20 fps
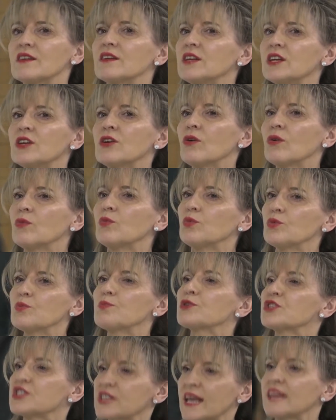you know,
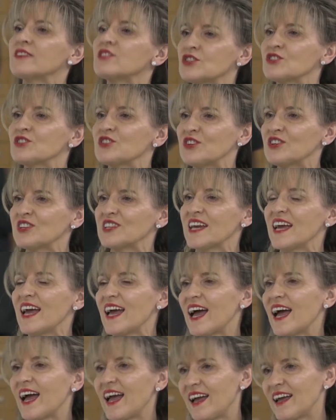presented to it
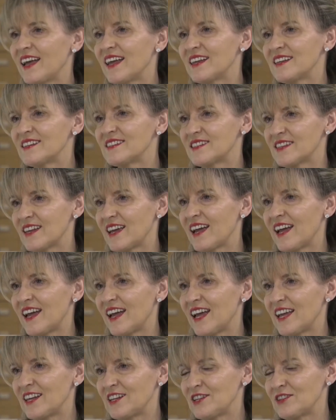as
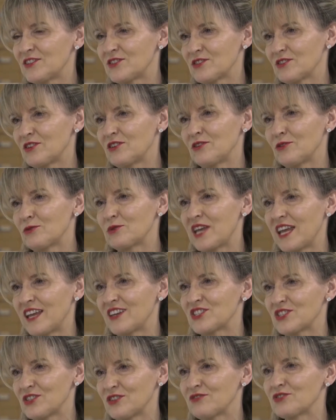a
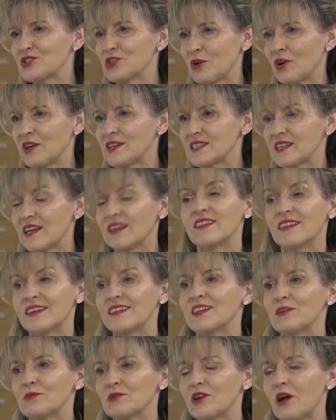location of choice, I
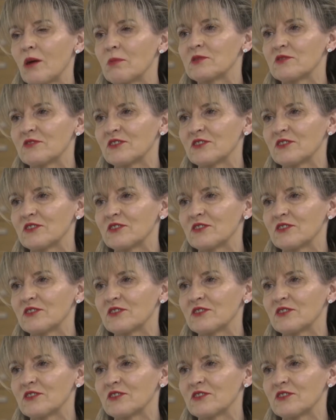think they would opt